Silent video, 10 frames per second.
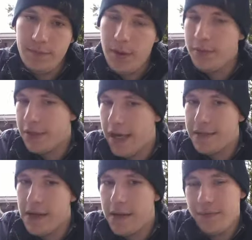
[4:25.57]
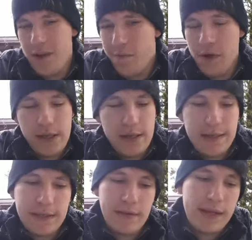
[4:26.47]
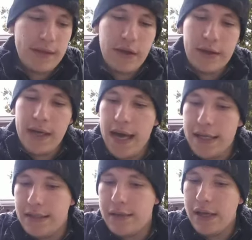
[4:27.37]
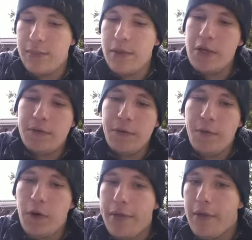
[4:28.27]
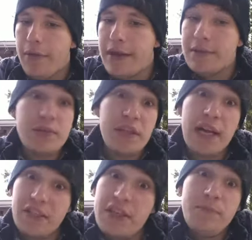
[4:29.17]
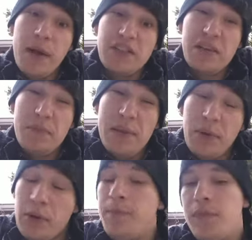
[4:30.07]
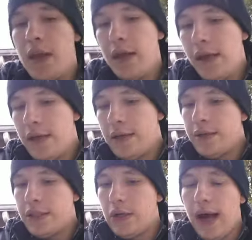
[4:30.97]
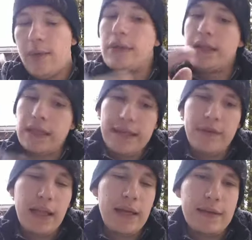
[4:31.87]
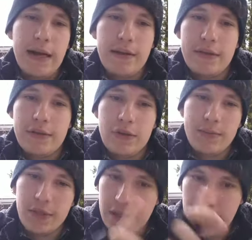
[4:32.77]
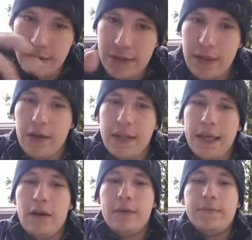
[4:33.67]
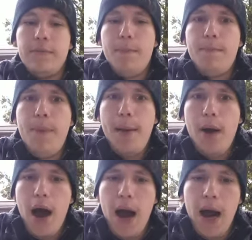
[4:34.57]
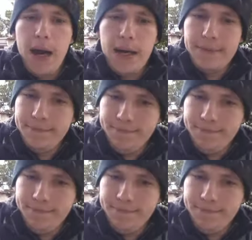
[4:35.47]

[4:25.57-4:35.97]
But besides that, they're fairly decent. They look nice, and they could be useful for other things besides just punching people. So I will leave a link down in the description. I'll see y'all later. Bye-bye!